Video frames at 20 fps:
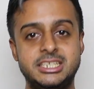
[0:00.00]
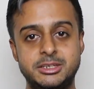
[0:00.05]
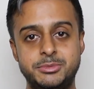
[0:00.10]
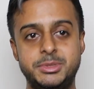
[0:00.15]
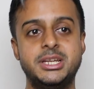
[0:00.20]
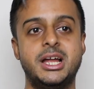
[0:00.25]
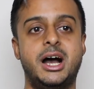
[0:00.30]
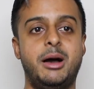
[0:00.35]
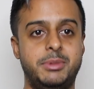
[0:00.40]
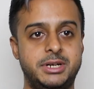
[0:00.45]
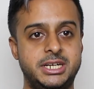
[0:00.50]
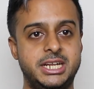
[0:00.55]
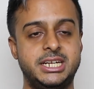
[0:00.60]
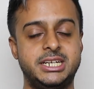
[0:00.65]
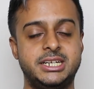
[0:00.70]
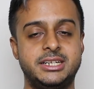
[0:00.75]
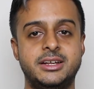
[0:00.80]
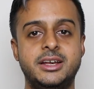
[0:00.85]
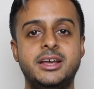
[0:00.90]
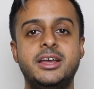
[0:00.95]
to be
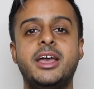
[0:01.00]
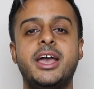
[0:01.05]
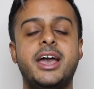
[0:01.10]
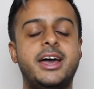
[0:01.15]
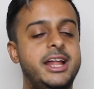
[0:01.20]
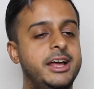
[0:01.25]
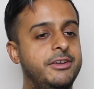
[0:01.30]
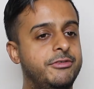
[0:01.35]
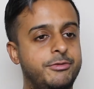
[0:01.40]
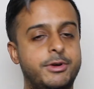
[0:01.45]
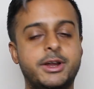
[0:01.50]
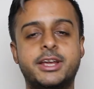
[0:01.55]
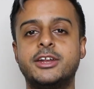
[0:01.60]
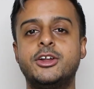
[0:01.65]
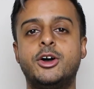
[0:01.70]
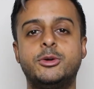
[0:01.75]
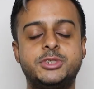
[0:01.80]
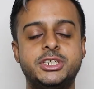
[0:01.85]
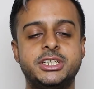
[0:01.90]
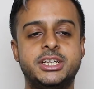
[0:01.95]
nominated. And I freaking
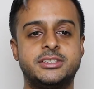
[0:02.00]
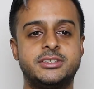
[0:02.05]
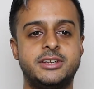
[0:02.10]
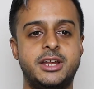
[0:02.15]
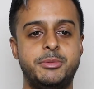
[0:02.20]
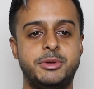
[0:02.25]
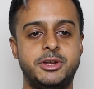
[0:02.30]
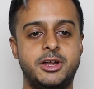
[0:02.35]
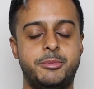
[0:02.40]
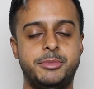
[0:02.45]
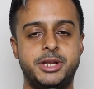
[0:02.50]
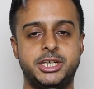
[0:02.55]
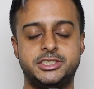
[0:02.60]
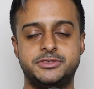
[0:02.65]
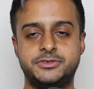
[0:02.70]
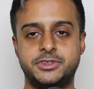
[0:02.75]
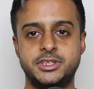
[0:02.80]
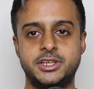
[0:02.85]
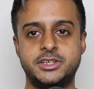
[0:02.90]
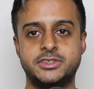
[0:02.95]
hope she gets an Emmy nomination
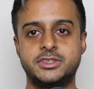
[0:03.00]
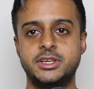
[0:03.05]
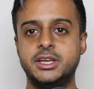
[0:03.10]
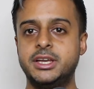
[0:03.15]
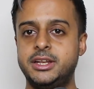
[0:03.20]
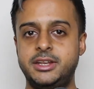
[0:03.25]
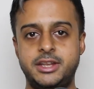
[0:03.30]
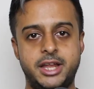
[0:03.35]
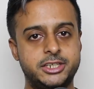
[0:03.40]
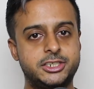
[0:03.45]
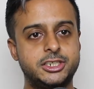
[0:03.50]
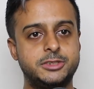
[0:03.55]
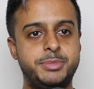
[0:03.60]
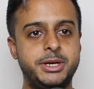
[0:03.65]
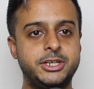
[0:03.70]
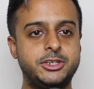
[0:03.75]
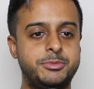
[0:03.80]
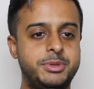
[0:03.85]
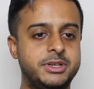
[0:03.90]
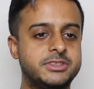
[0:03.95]
for this. Not just
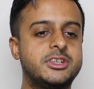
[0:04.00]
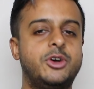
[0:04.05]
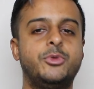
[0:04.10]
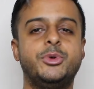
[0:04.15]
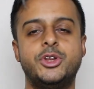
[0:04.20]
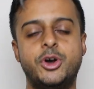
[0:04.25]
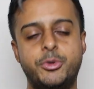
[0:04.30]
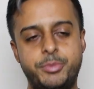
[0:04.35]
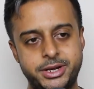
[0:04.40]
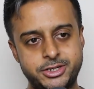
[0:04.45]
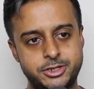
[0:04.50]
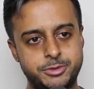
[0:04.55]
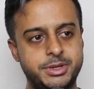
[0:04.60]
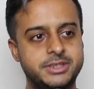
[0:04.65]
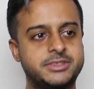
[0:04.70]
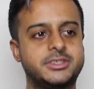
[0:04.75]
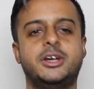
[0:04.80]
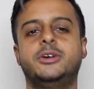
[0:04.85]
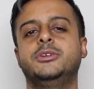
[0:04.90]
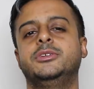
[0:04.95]
Pedro Pascal. We know Pedro
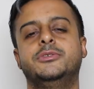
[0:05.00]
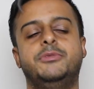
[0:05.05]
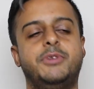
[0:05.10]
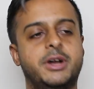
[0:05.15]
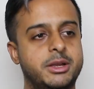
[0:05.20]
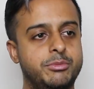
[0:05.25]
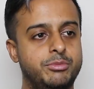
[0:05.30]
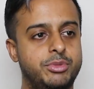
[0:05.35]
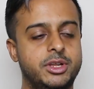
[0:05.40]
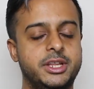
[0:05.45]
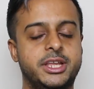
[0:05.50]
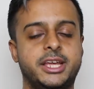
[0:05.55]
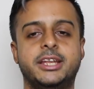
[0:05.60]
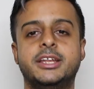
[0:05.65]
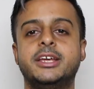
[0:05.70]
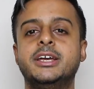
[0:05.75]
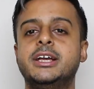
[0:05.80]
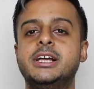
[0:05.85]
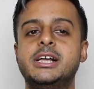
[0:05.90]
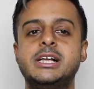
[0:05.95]
Pascal. He's fucking brilliant.
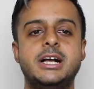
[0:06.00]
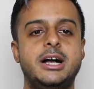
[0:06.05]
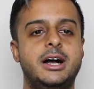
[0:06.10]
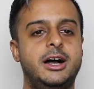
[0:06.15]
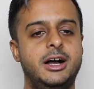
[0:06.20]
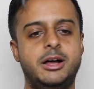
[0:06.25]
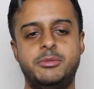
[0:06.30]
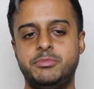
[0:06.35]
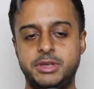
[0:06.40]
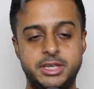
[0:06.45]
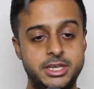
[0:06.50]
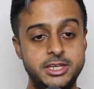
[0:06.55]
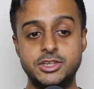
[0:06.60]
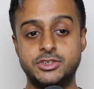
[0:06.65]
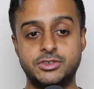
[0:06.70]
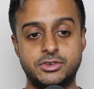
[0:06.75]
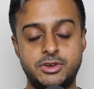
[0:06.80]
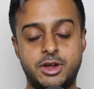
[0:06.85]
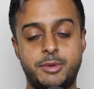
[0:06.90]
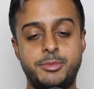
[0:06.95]
He
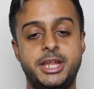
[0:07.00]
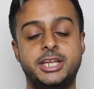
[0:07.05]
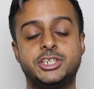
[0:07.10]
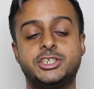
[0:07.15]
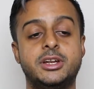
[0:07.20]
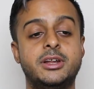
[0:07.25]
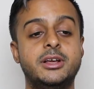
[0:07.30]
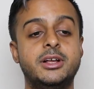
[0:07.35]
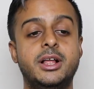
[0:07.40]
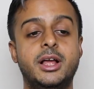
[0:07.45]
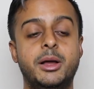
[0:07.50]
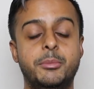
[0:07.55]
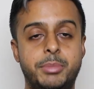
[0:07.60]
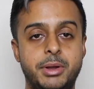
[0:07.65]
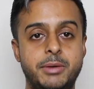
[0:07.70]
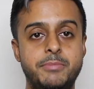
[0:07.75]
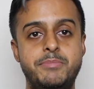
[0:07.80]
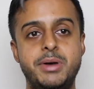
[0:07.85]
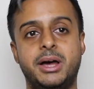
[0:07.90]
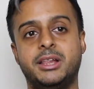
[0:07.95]
deserves a nomination.
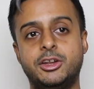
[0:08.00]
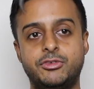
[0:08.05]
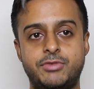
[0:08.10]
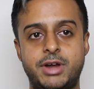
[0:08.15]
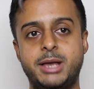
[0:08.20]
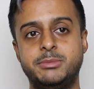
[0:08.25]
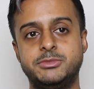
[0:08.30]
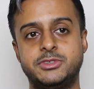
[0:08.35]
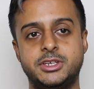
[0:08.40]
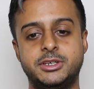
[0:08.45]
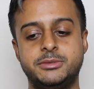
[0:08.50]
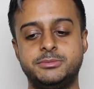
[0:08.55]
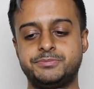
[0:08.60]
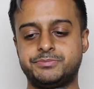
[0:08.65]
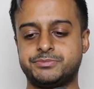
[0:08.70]
But Bella Ramsey,